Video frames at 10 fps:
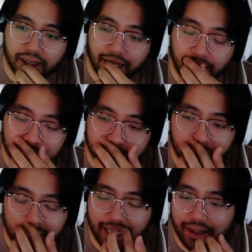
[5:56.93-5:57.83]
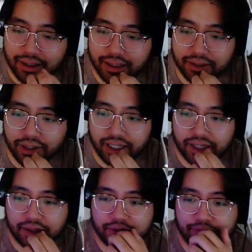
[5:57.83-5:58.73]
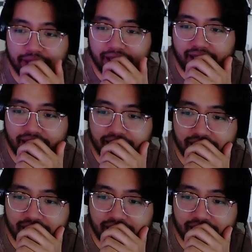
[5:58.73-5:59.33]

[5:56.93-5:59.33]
I'm debating right here. I'm debating